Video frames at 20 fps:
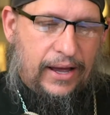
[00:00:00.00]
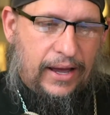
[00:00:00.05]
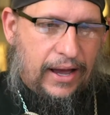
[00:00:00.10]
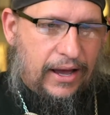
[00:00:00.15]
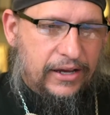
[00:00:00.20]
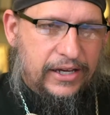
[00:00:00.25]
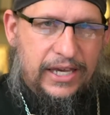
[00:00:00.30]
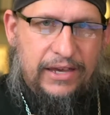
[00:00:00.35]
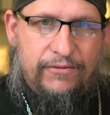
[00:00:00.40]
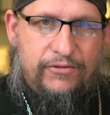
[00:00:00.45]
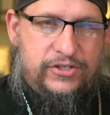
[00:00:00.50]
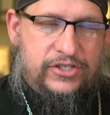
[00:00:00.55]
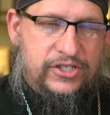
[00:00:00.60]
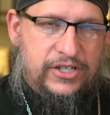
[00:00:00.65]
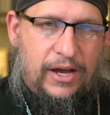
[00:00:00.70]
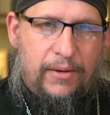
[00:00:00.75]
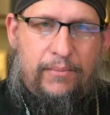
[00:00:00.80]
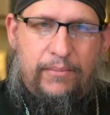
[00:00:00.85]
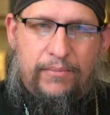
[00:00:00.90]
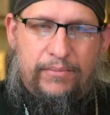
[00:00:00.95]
I'll give
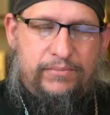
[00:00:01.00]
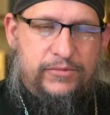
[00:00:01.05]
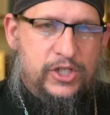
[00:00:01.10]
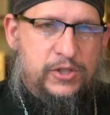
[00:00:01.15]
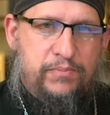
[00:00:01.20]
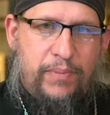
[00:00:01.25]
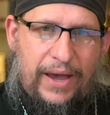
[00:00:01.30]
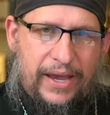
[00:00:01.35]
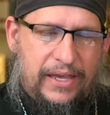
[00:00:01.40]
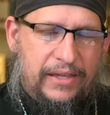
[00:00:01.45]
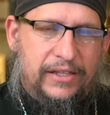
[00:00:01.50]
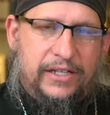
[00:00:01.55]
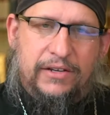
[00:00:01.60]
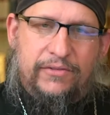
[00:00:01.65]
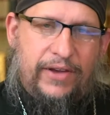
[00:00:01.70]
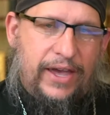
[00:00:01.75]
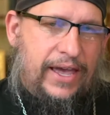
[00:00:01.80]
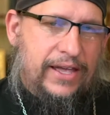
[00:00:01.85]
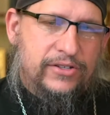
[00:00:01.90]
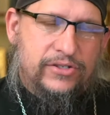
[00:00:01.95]
some
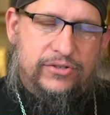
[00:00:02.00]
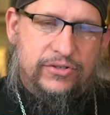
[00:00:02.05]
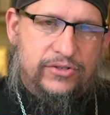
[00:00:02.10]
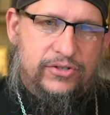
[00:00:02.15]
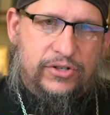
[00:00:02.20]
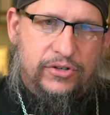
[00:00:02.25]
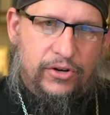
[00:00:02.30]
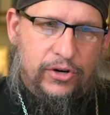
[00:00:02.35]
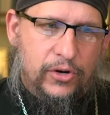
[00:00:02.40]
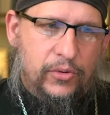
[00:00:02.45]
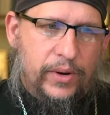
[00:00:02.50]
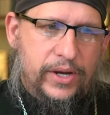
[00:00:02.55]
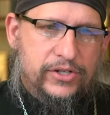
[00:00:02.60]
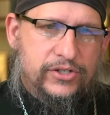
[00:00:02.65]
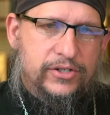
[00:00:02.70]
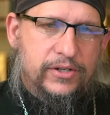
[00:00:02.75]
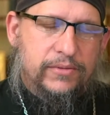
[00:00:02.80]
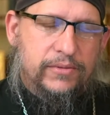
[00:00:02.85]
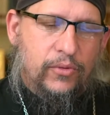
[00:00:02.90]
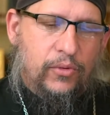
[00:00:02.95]
speculative answers to your question.